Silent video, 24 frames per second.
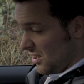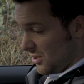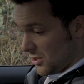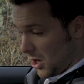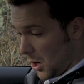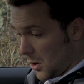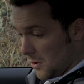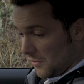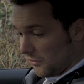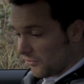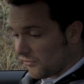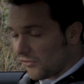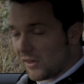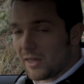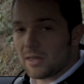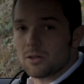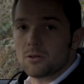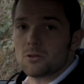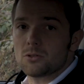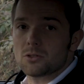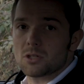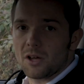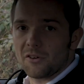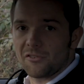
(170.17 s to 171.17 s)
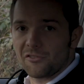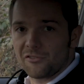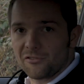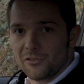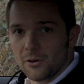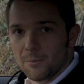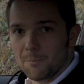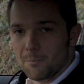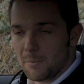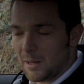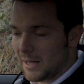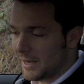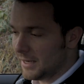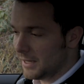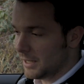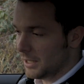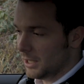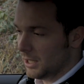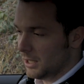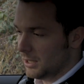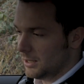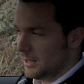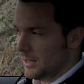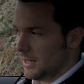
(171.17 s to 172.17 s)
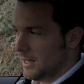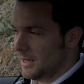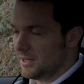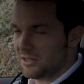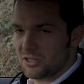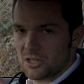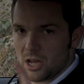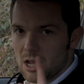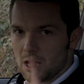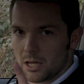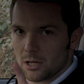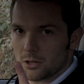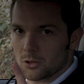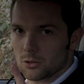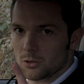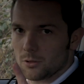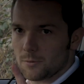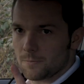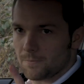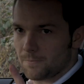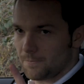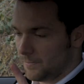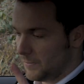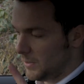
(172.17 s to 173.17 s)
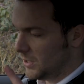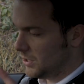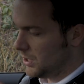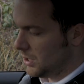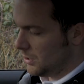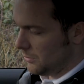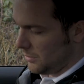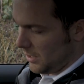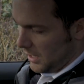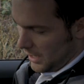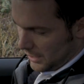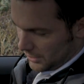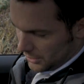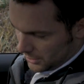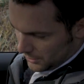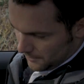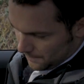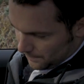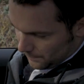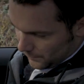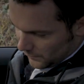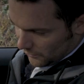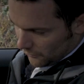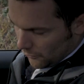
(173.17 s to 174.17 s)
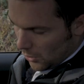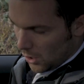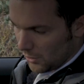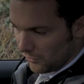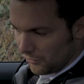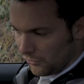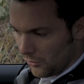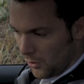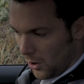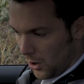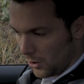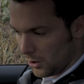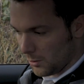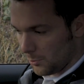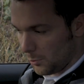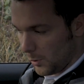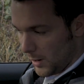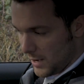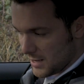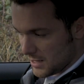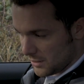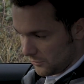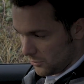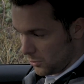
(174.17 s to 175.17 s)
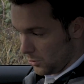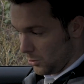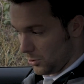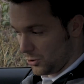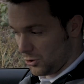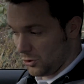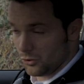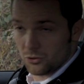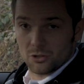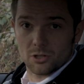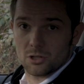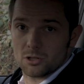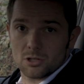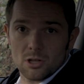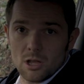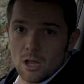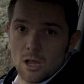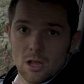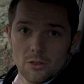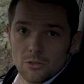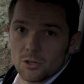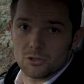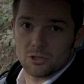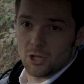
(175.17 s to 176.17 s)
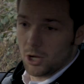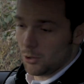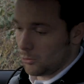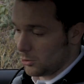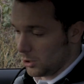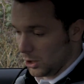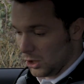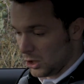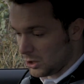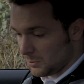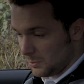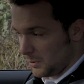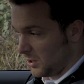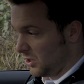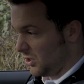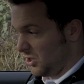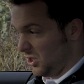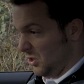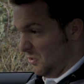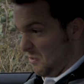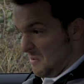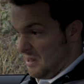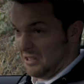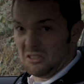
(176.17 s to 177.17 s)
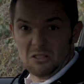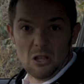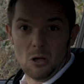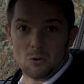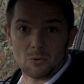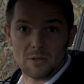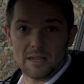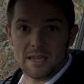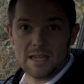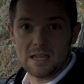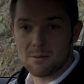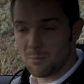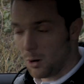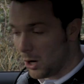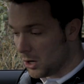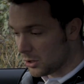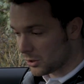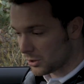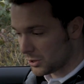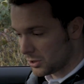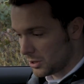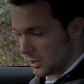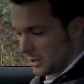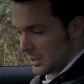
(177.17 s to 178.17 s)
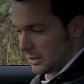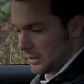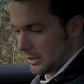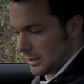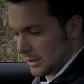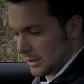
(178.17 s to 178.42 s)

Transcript: So it feels familiar until you do this. Right foot on the brake, of course, because there's no clutch, because there is no gearbox.